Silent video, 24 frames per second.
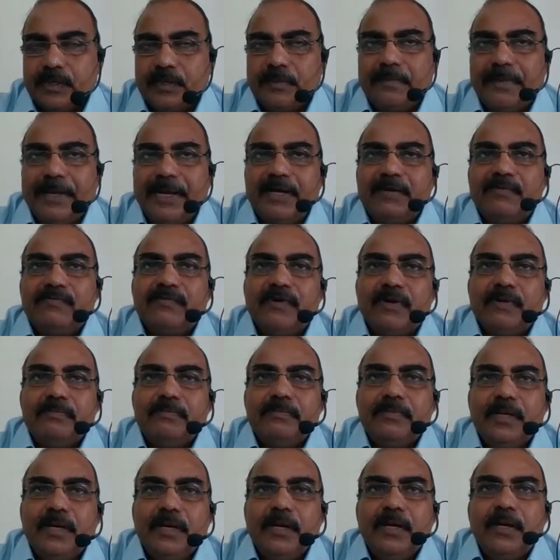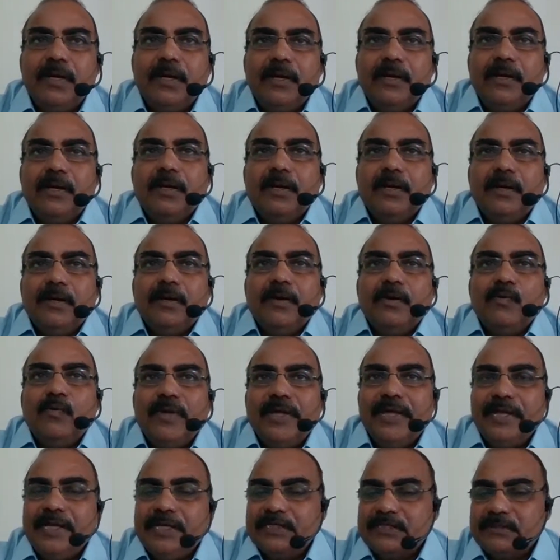made from
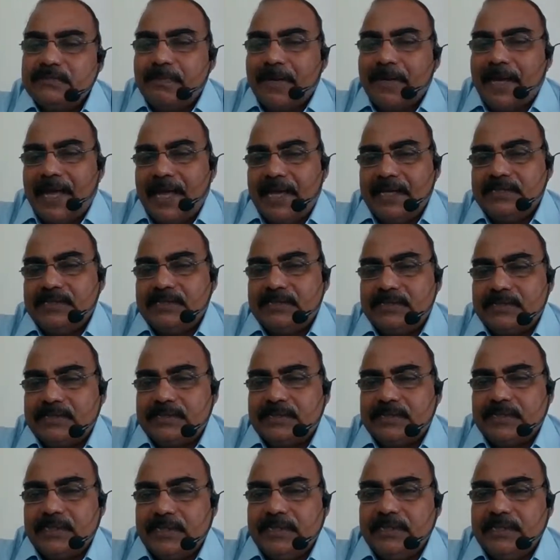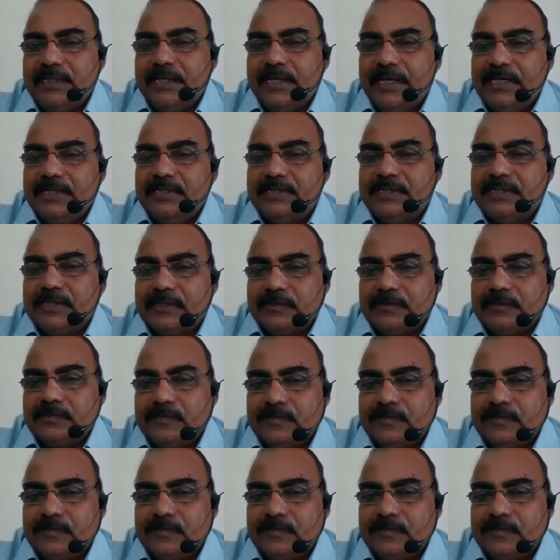various plants in the nature.